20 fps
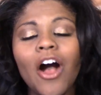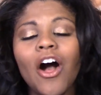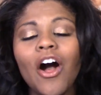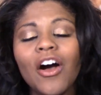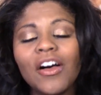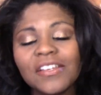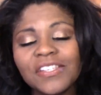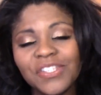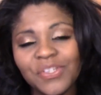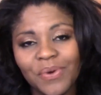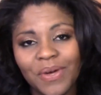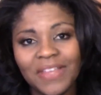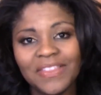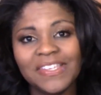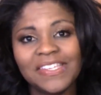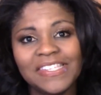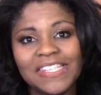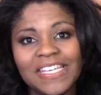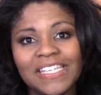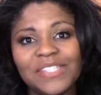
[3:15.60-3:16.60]
Also on
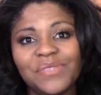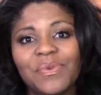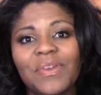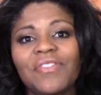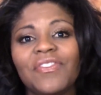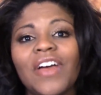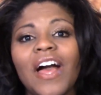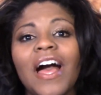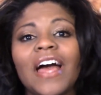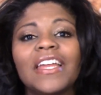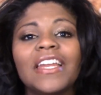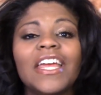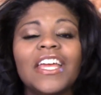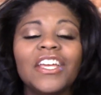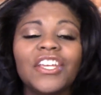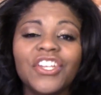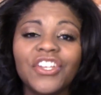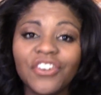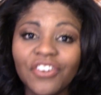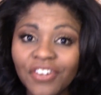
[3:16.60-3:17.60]
the sixth, we've got
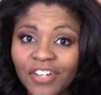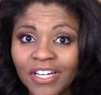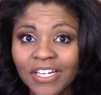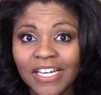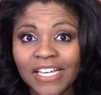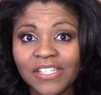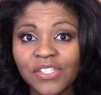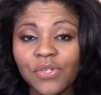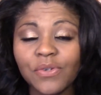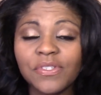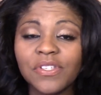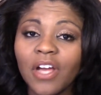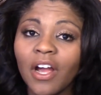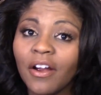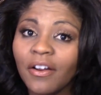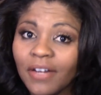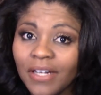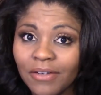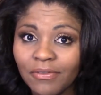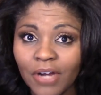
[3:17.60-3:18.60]
Uranus, who's
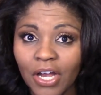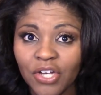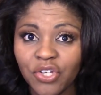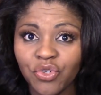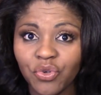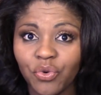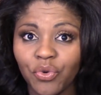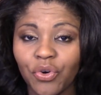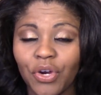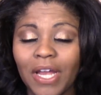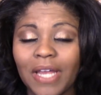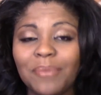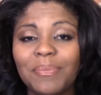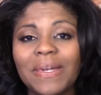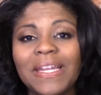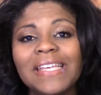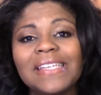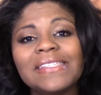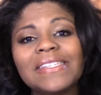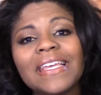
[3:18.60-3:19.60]
already retrograde,
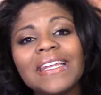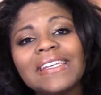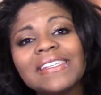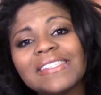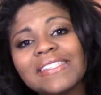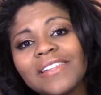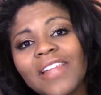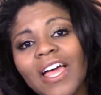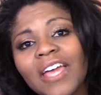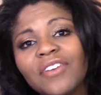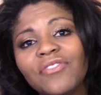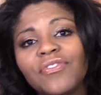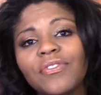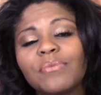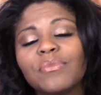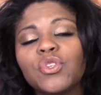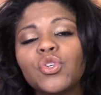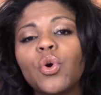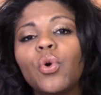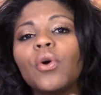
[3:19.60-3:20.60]
but he's going to slide
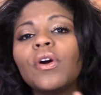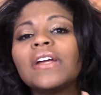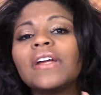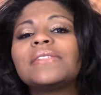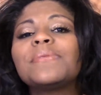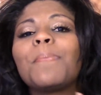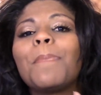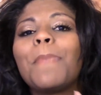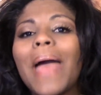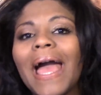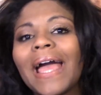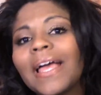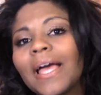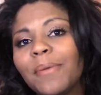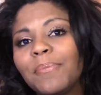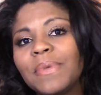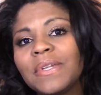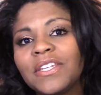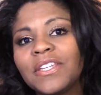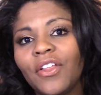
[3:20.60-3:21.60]
from Taurus back
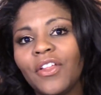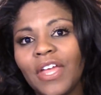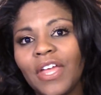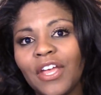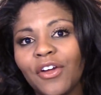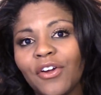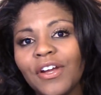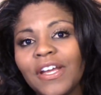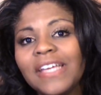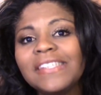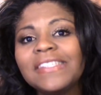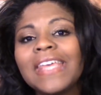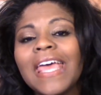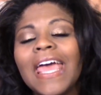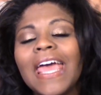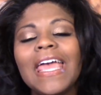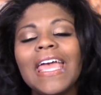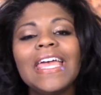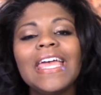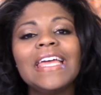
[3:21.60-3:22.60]
up until Aries
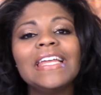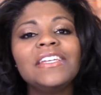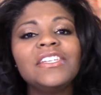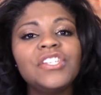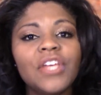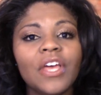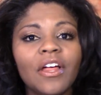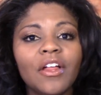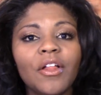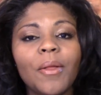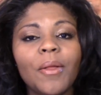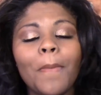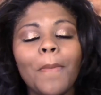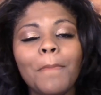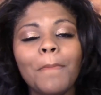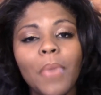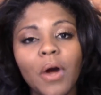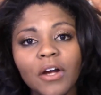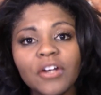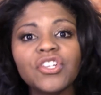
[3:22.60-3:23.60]
until
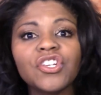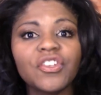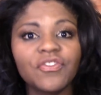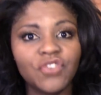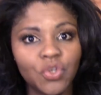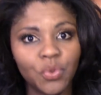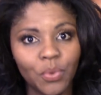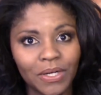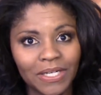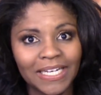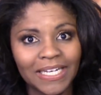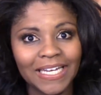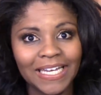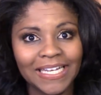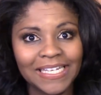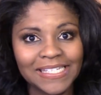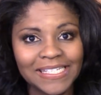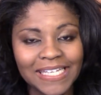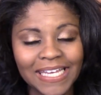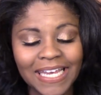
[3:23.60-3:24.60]
March of twenty
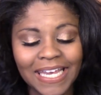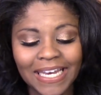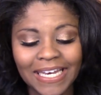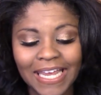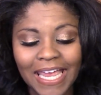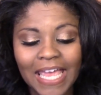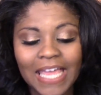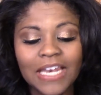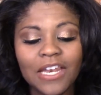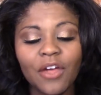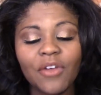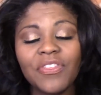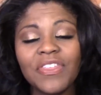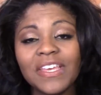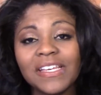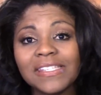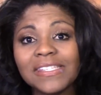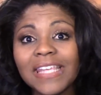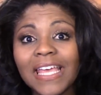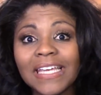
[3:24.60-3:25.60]
nineteen. Now
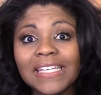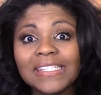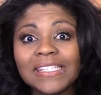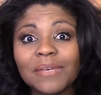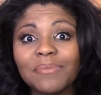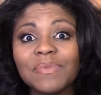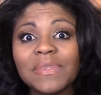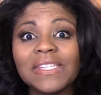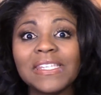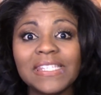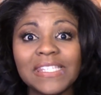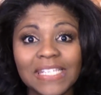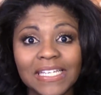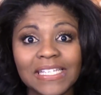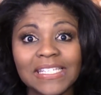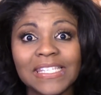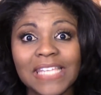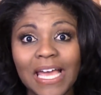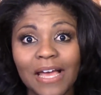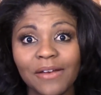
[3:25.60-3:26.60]
this lights up the
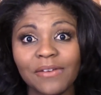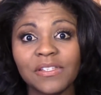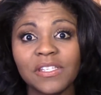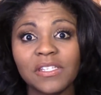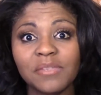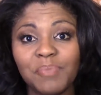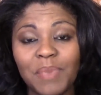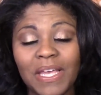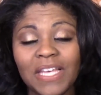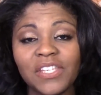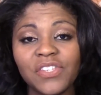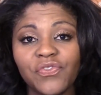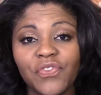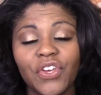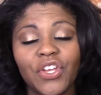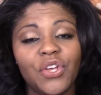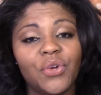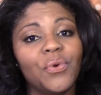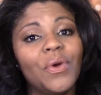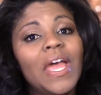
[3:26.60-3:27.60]
sixth house space for
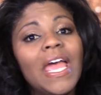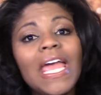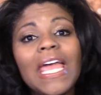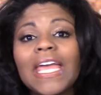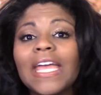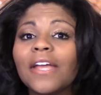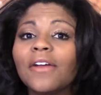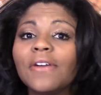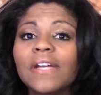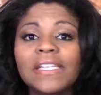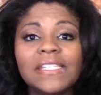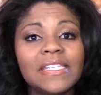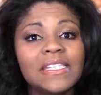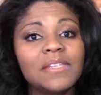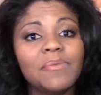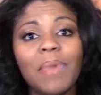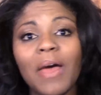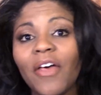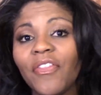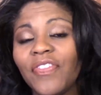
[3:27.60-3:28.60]
you. Aries is
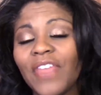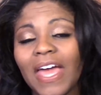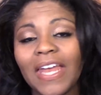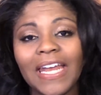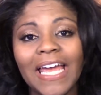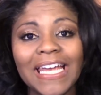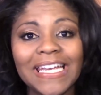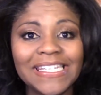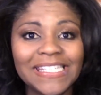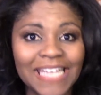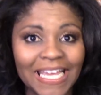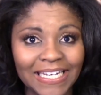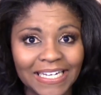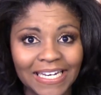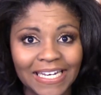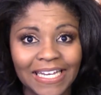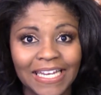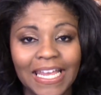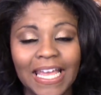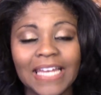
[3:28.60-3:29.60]
about that
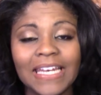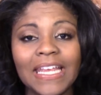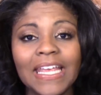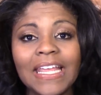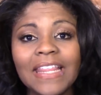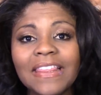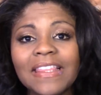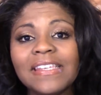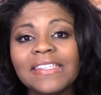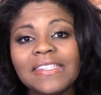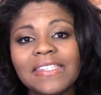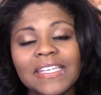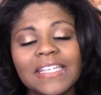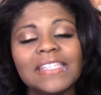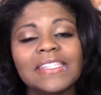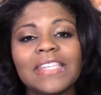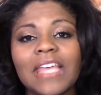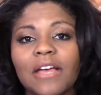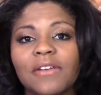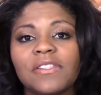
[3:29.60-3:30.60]
identity. And in the
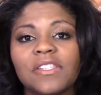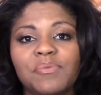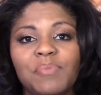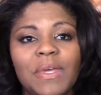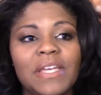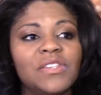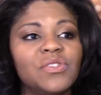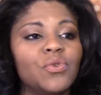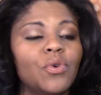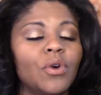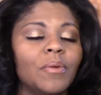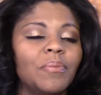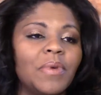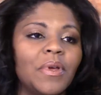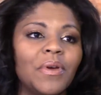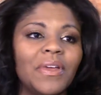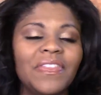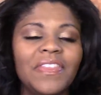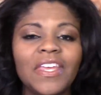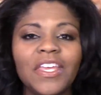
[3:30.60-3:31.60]
sixth house space,
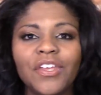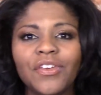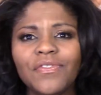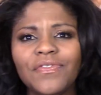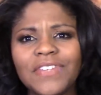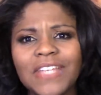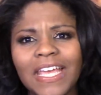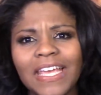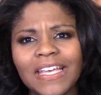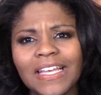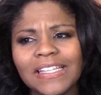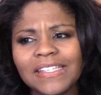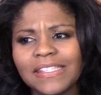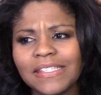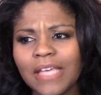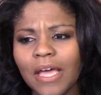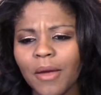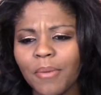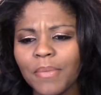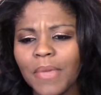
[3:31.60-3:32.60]
Scorpio, I think you've taken
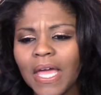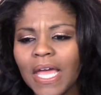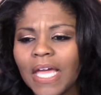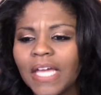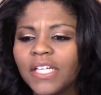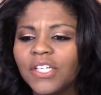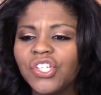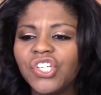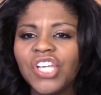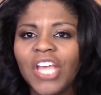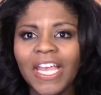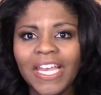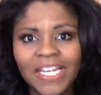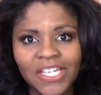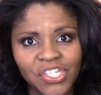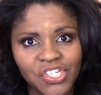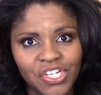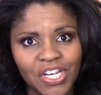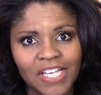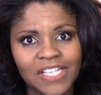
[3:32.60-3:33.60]
some
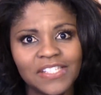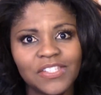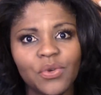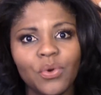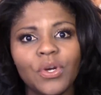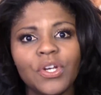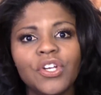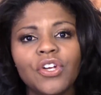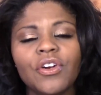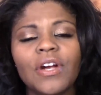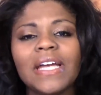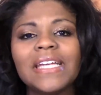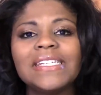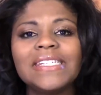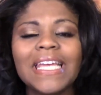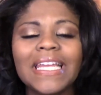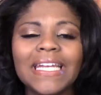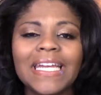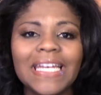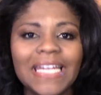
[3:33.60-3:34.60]
changes, or your
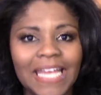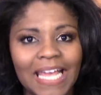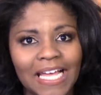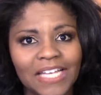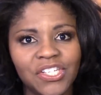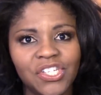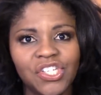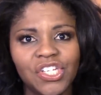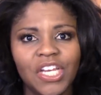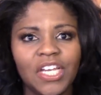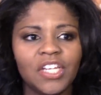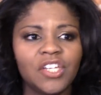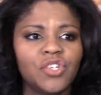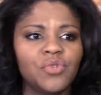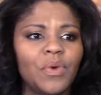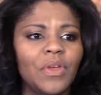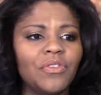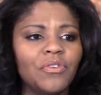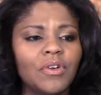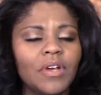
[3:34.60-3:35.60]
identity has changed,
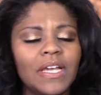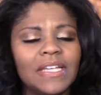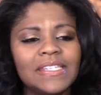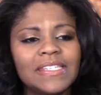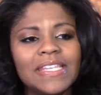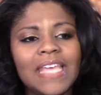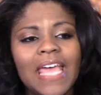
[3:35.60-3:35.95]
whether it's